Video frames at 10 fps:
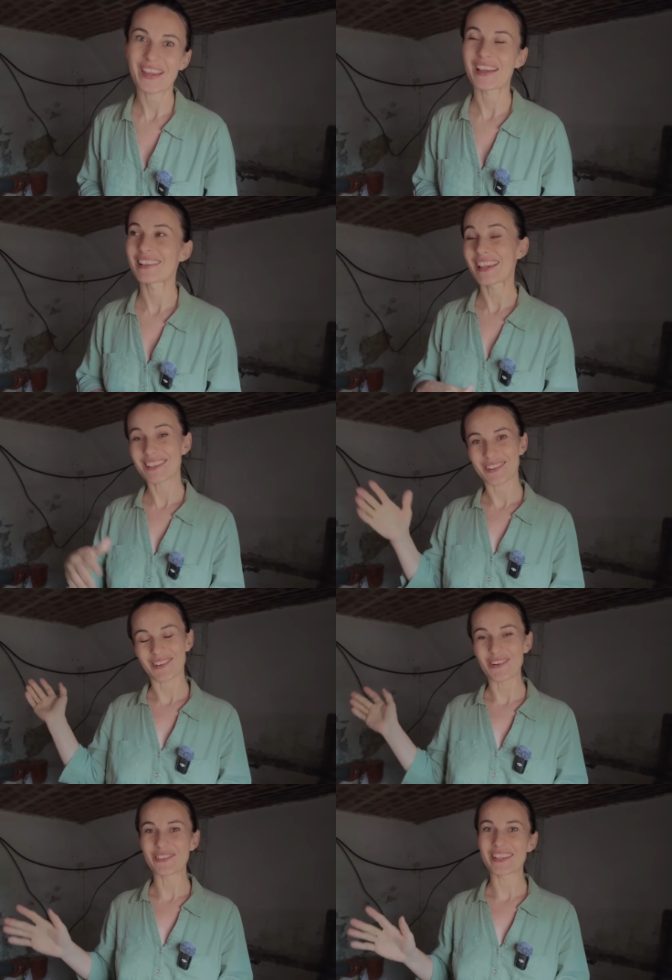Uh, later
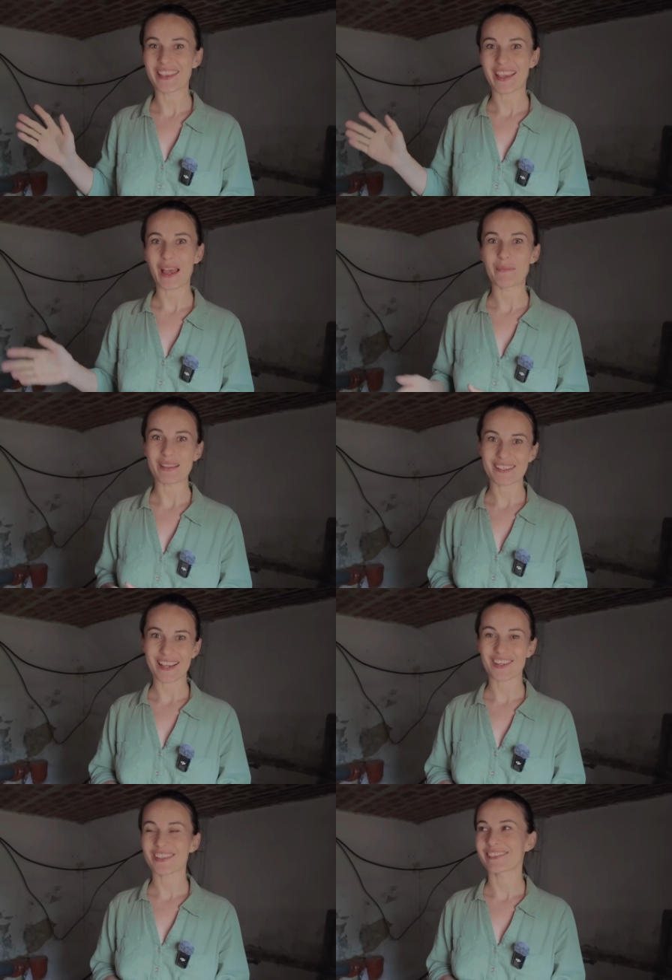on in the comment
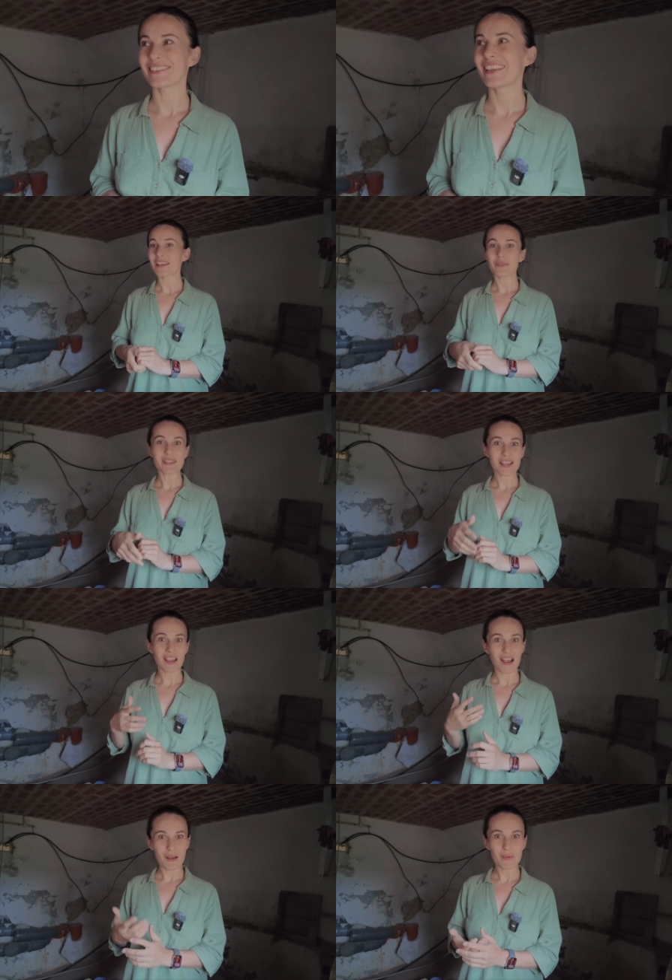section. There is a
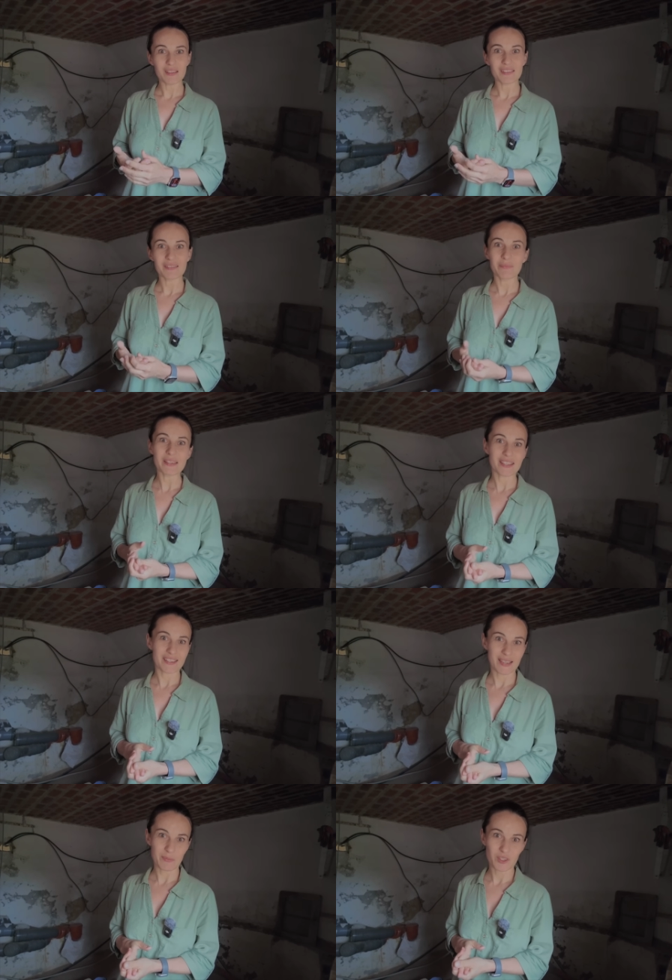common
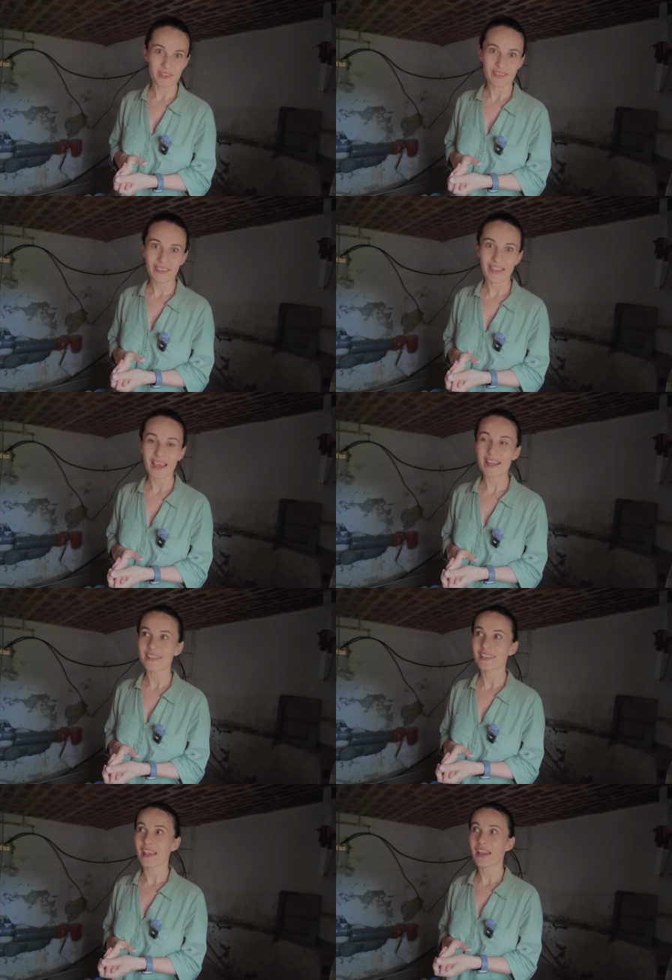misconception
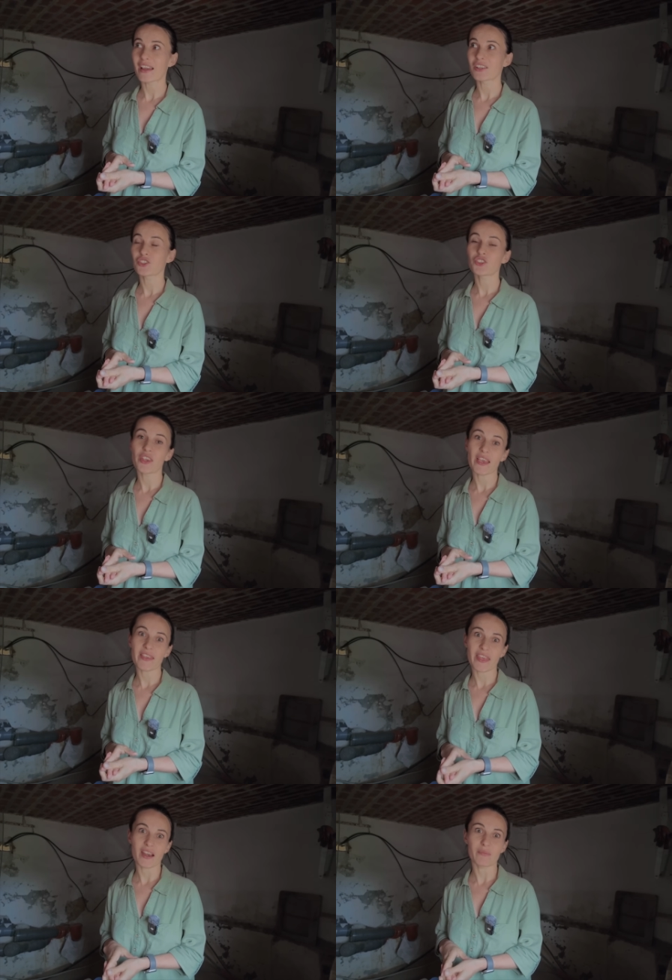that the
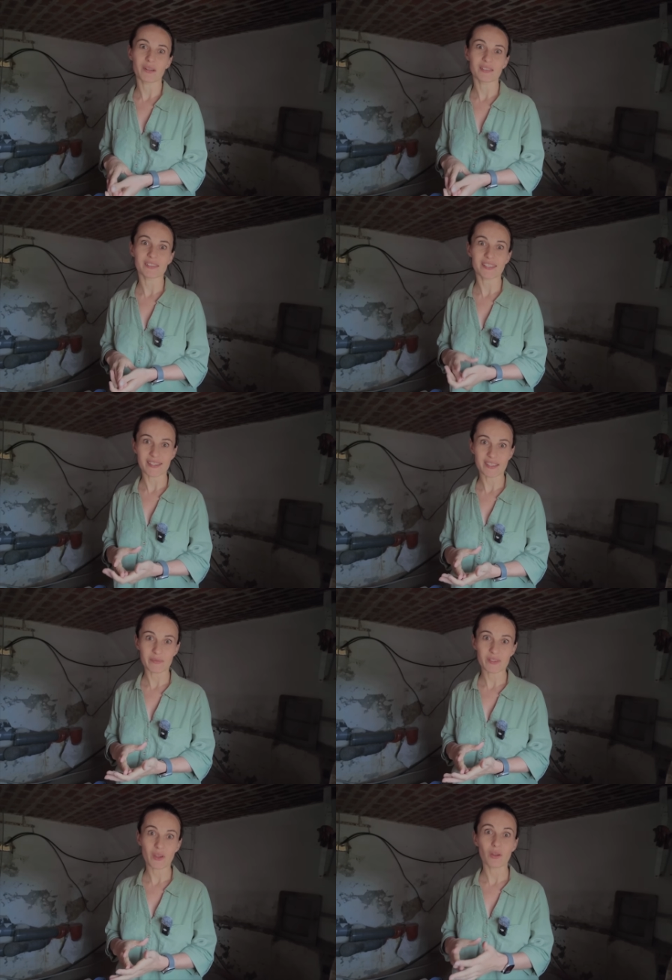geothermal
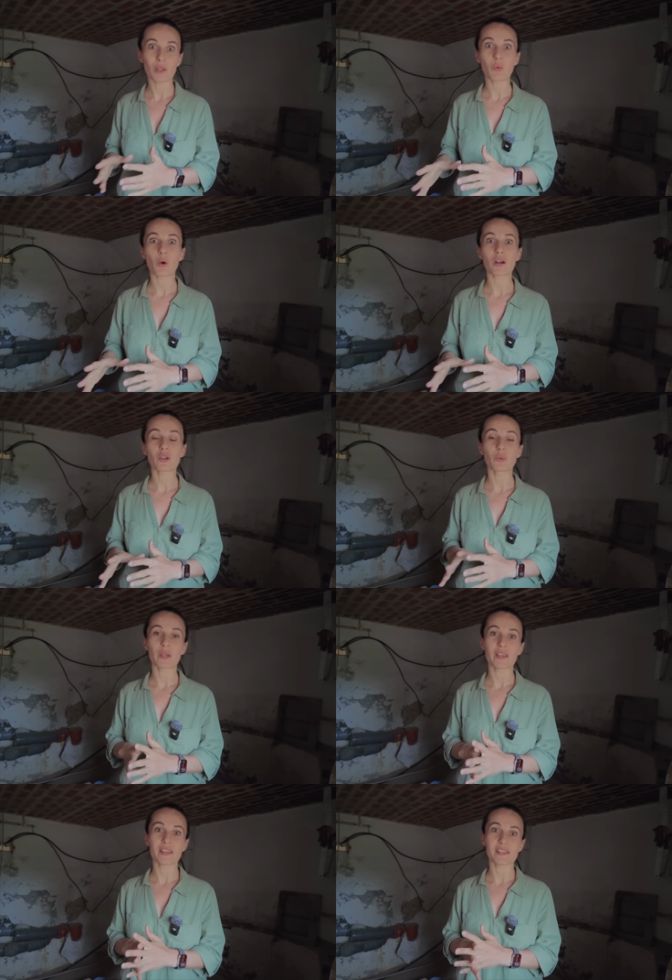systems only work
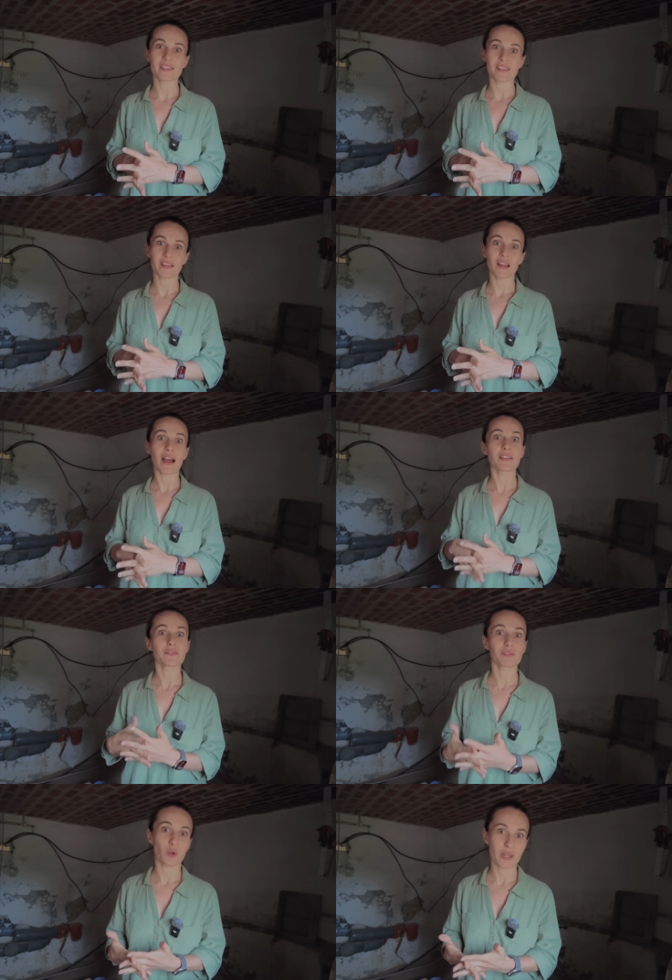with uh,
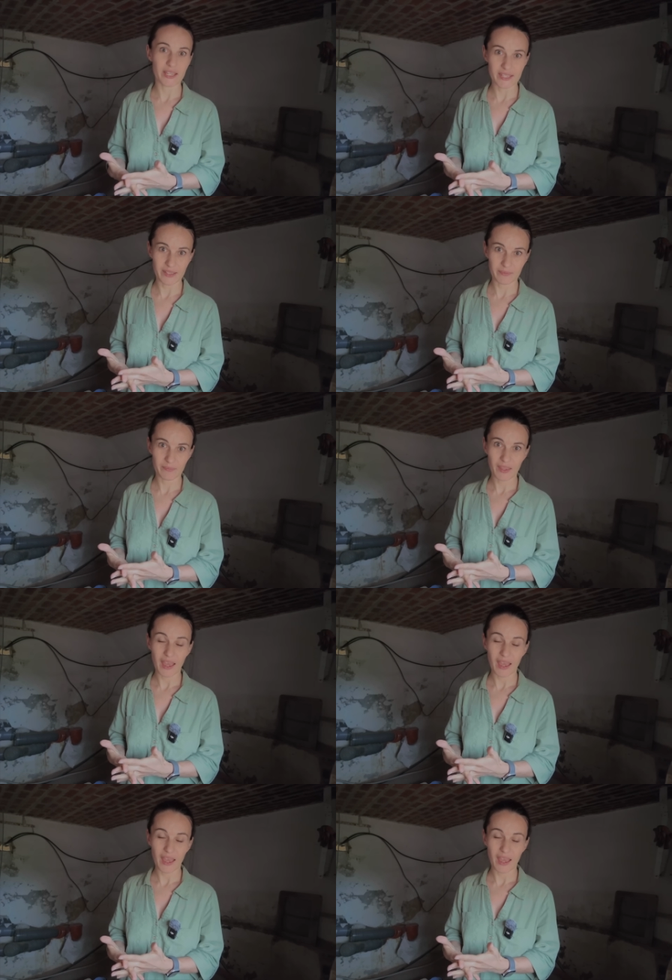underfloor heating.